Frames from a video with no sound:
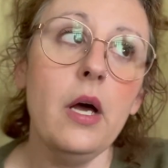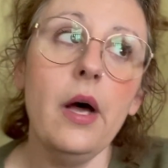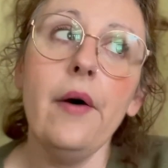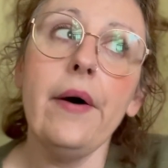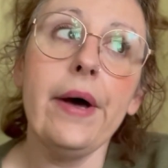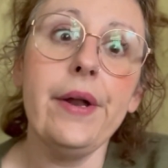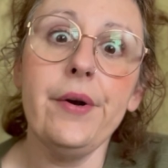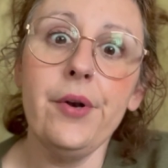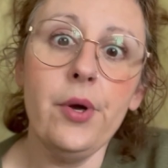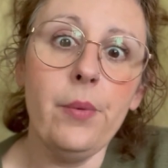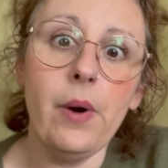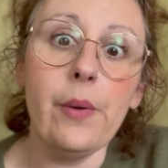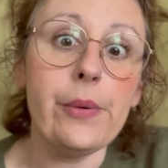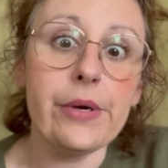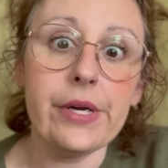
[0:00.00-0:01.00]
I don't know
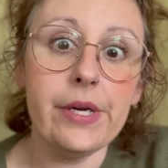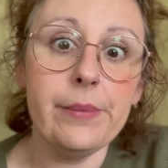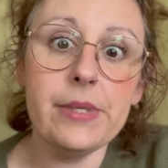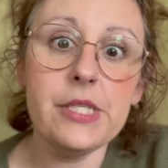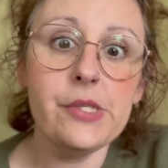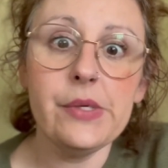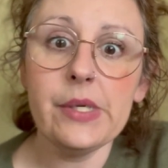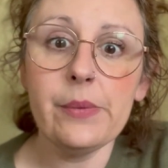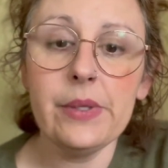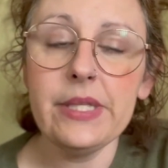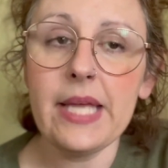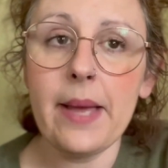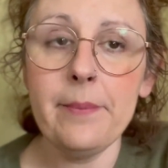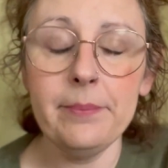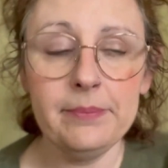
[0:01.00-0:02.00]
what we're going to be doing with
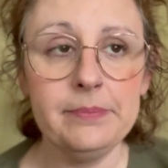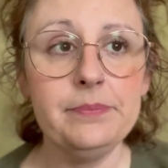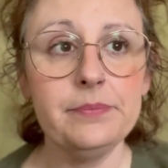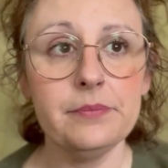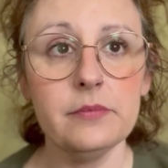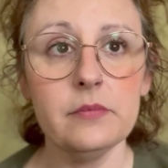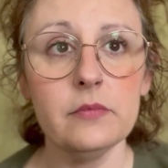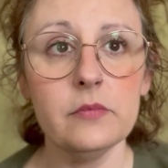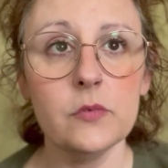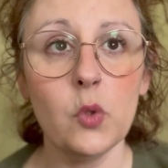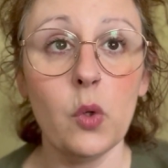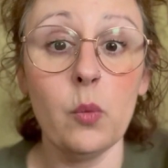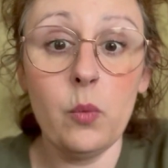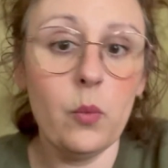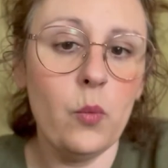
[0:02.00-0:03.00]
them,
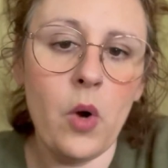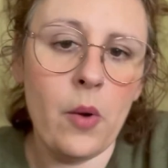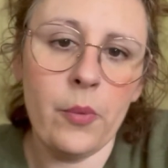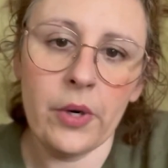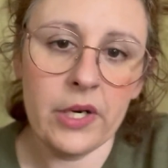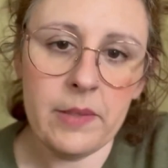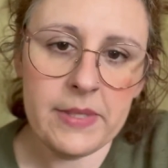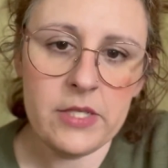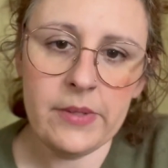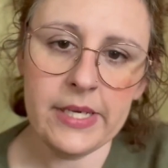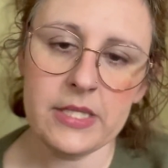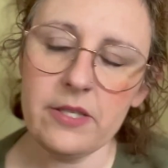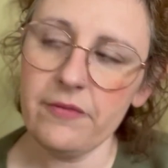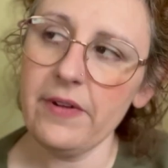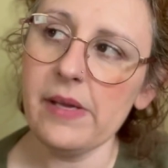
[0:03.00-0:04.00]
or what we're going to be doing
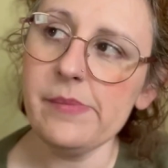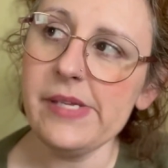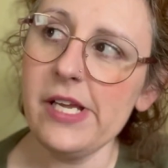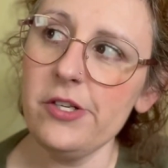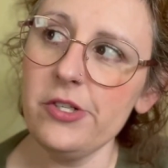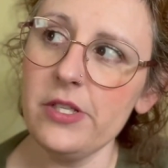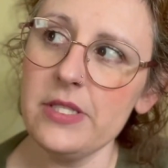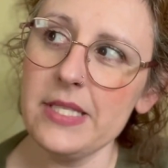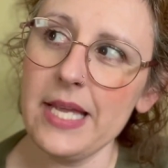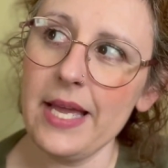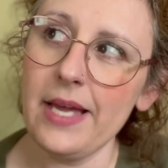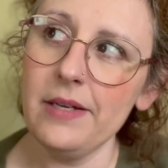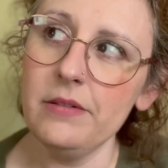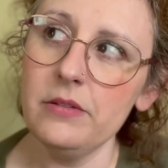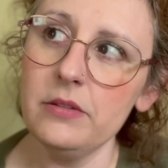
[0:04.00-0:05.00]
as a family, I should say.
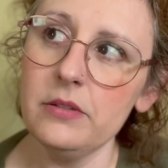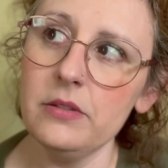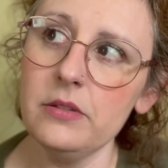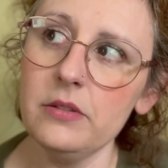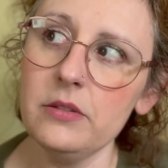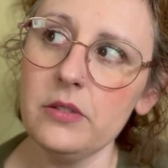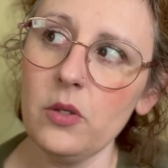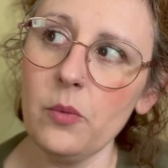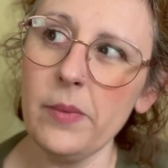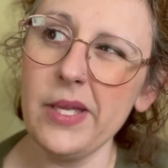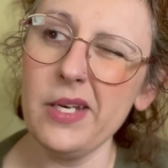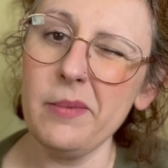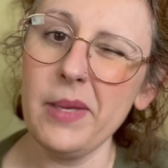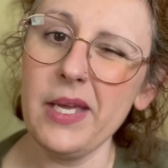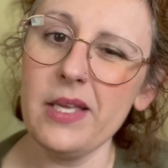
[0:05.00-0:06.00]
I don't mean
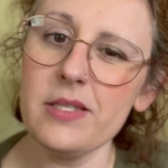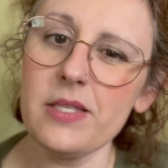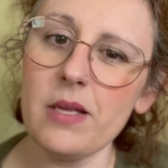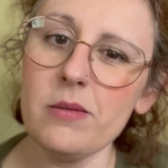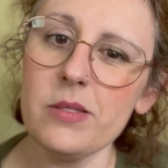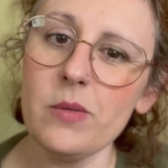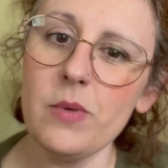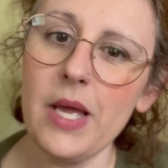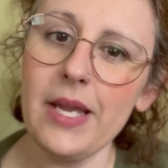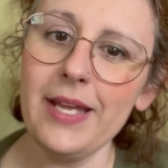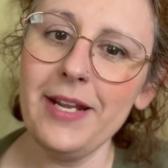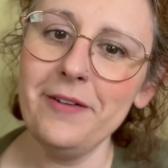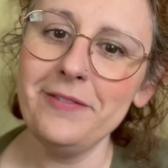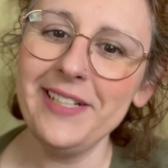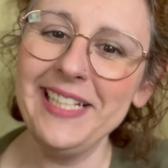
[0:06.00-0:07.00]
to make it sound so
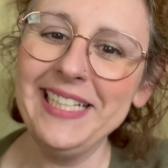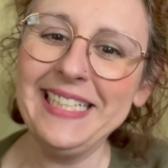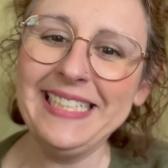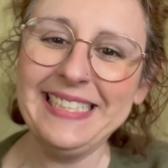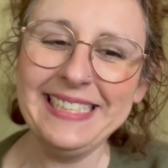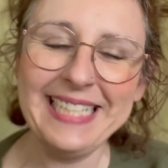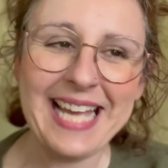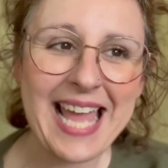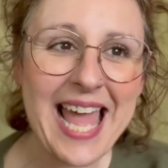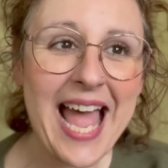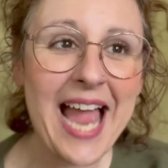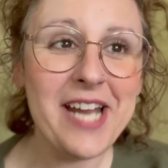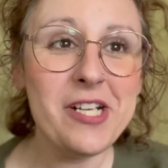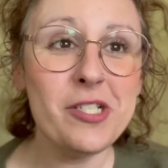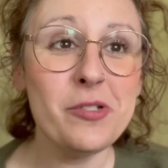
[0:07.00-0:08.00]
negative.
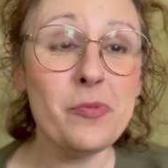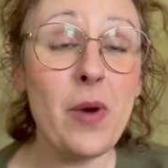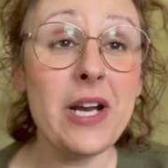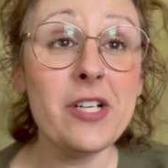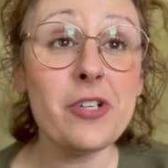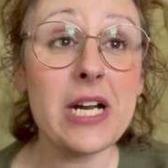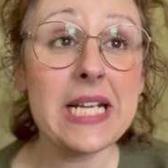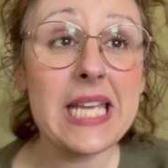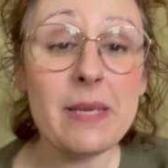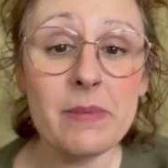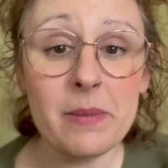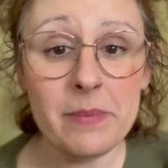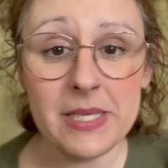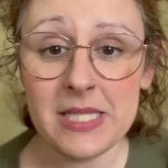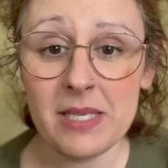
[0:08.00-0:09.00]
I just want to try to keep
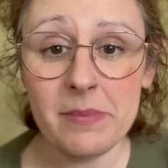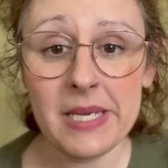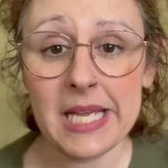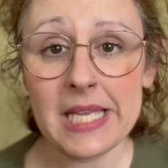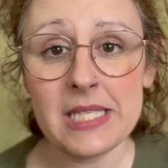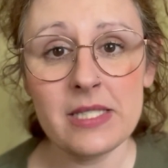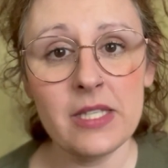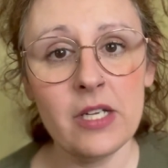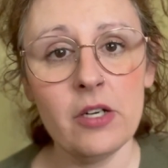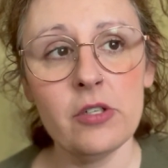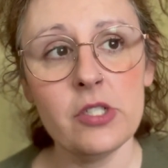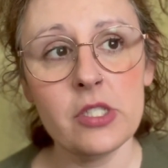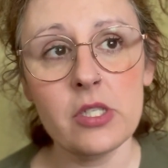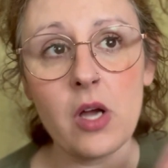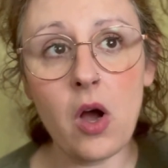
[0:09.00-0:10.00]
them busy because they're
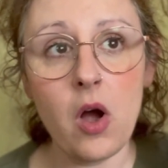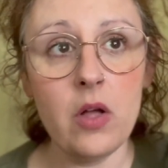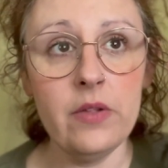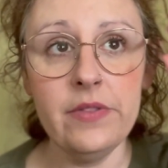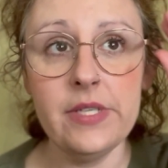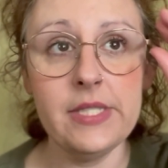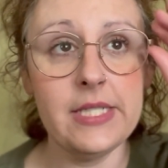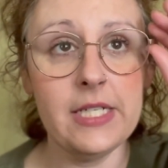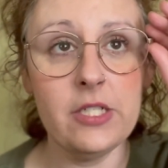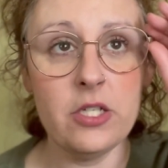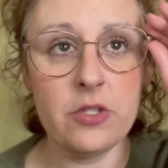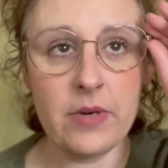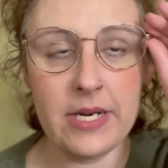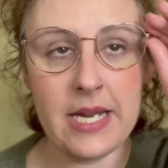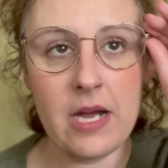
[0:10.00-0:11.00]
just all in the stages
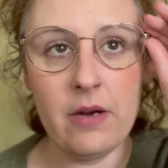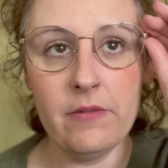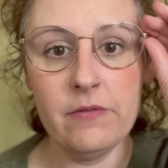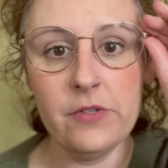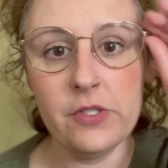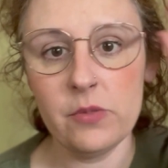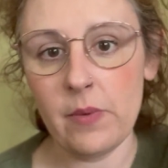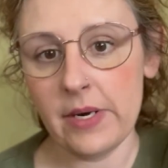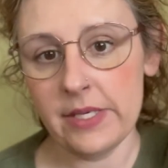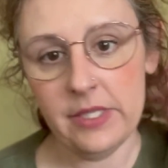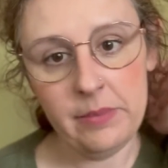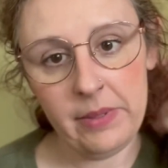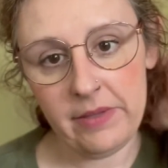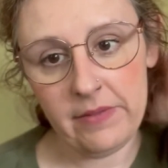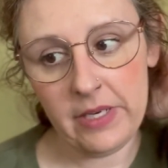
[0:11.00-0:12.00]
right now of just wanting to
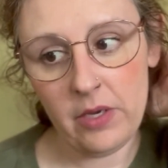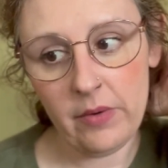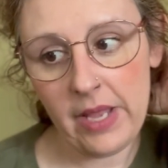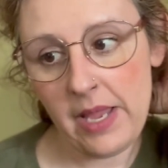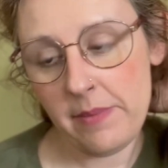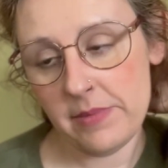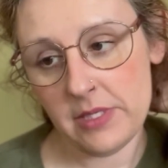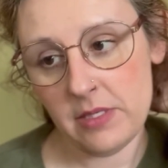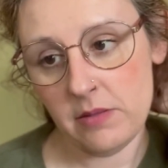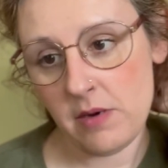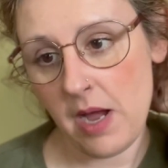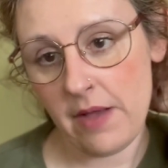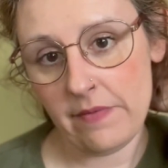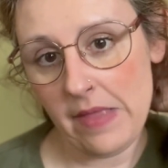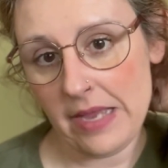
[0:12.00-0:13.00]
play video games and
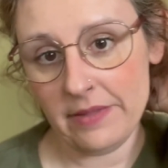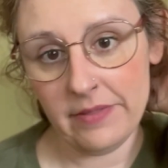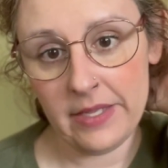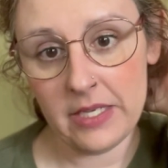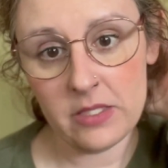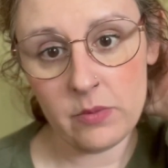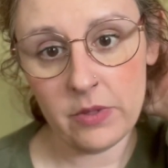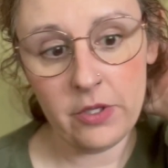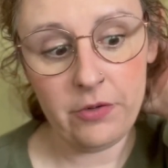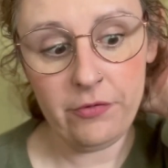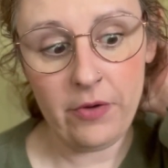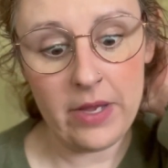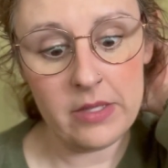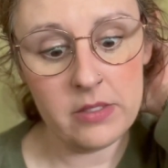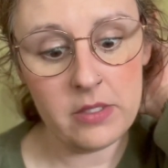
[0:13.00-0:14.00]
online things with their
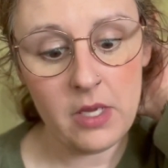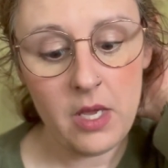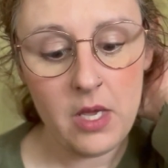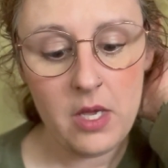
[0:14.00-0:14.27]
friends.